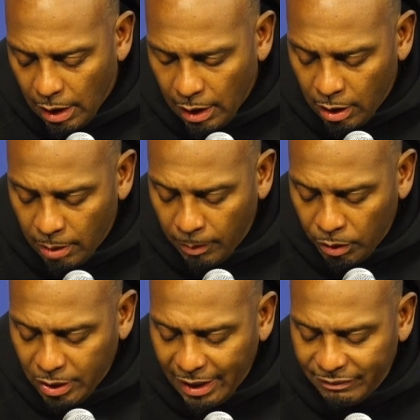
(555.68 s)
Uh, but
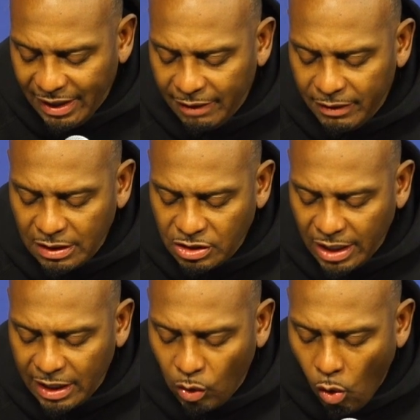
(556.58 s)
when you have David and
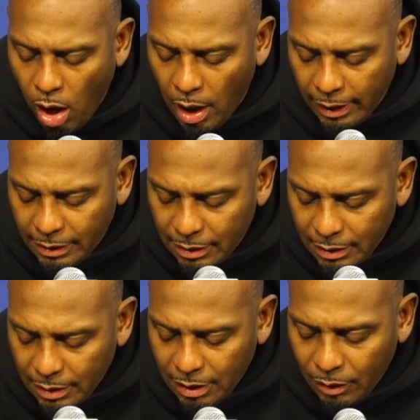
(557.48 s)
Jaykwon
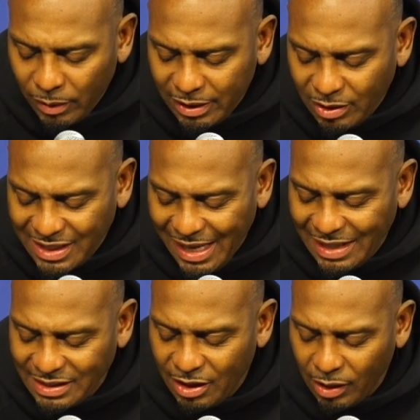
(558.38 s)
with their
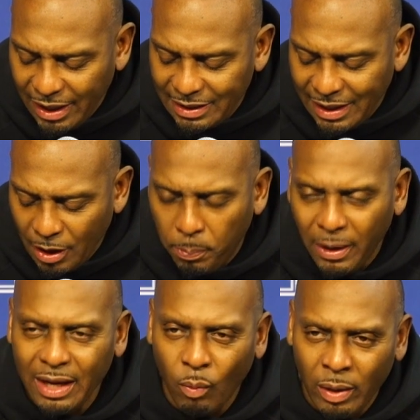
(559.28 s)
size and their length and they're
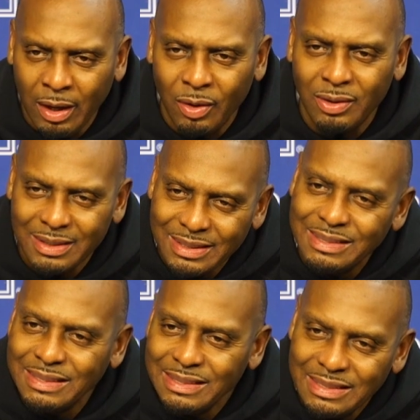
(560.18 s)
playing well,
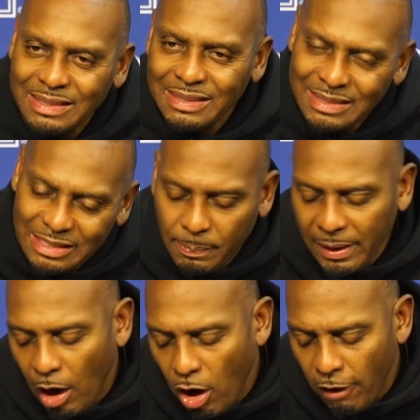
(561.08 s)
it's
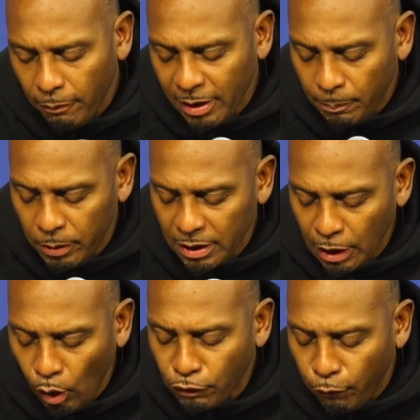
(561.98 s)
been hard for me to put
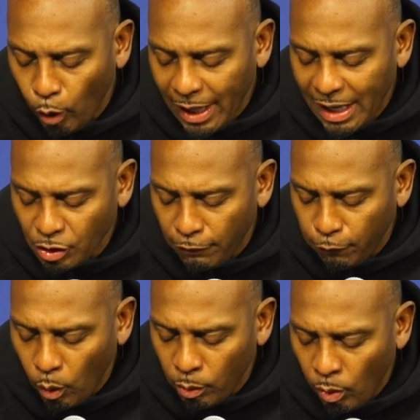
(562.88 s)
those four guys on the
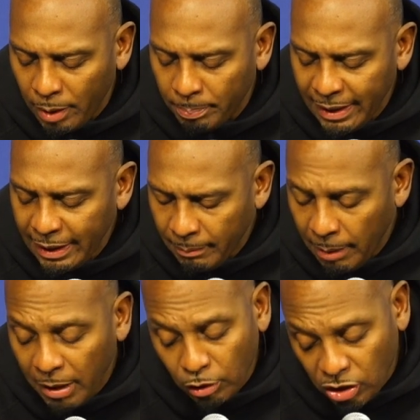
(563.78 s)
floor with one big.
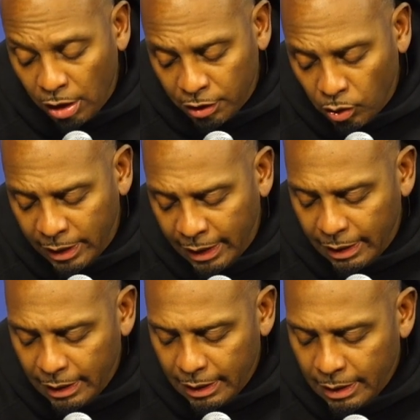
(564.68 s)
Maybe I'll start doing
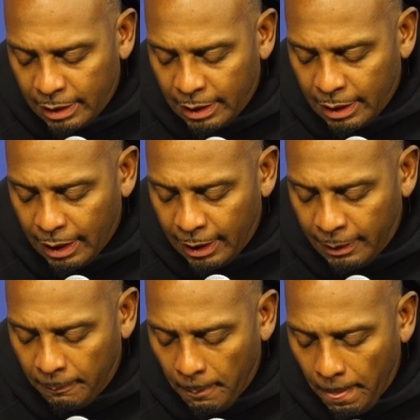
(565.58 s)
it.
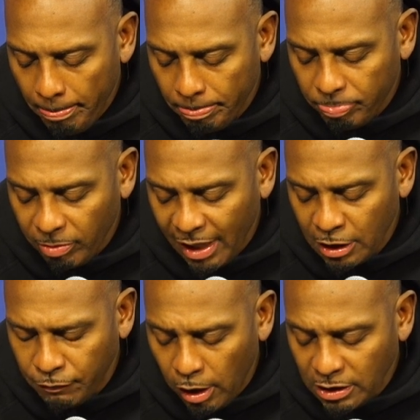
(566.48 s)
Um, and
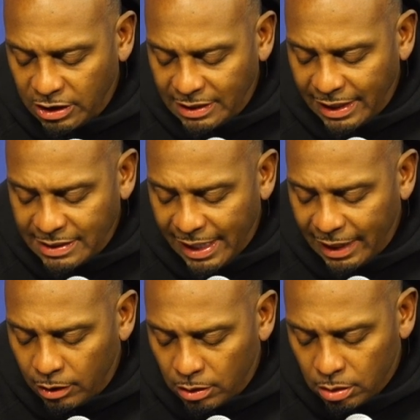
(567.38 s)
as far as J.J.
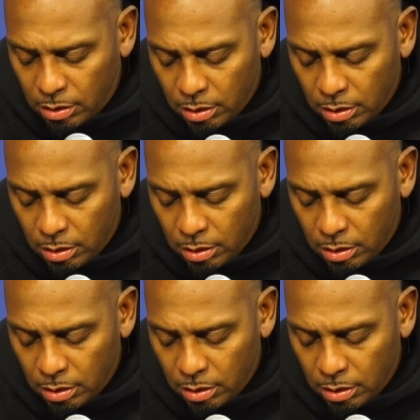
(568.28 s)
Taylor,